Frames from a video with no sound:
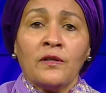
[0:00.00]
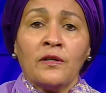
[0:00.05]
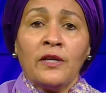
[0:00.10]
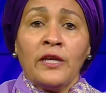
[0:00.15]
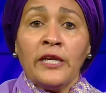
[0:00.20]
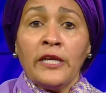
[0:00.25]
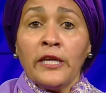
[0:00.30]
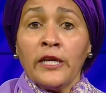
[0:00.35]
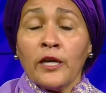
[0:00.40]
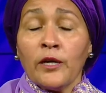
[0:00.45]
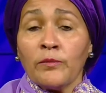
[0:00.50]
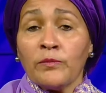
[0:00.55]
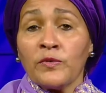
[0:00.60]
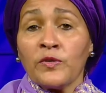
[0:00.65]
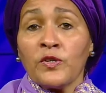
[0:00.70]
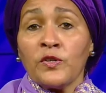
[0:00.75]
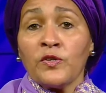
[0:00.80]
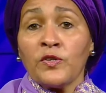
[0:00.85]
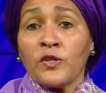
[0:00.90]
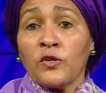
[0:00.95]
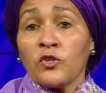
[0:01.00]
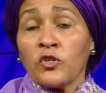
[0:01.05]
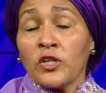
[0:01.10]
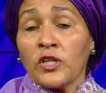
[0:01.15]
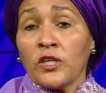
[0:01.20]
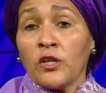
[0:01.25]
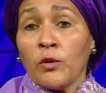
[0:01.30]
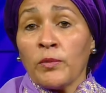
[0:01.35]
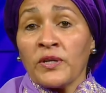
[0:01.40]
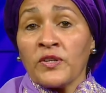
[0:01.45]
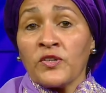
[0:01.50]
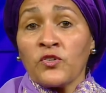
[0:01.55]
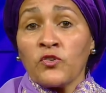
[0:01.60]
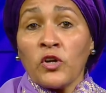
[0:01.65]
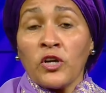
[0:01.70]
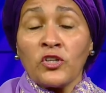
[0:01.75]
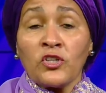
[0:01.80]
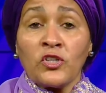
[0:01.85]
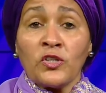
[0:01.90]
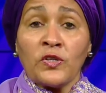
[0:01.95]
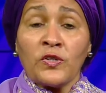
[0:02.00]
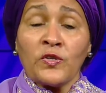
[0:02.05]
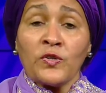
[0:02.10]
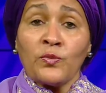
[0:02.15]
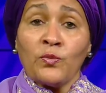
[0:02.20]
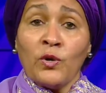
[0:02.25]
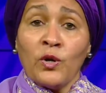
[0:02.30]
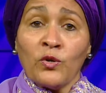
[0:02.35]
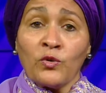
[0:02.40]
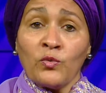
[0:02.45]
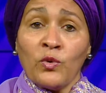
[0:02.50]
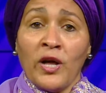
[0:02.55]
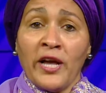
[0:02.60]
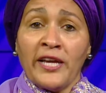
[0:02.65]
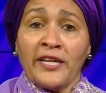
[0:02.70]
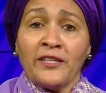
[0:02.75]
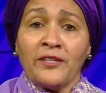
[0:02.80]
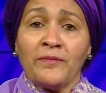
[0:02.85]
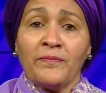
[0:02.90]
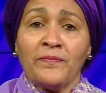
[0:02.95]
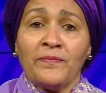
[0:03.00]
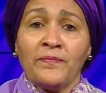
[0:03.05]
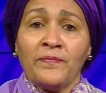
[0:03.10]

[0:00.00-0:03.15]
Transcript: incomes, and socioeconomic structures worldwide.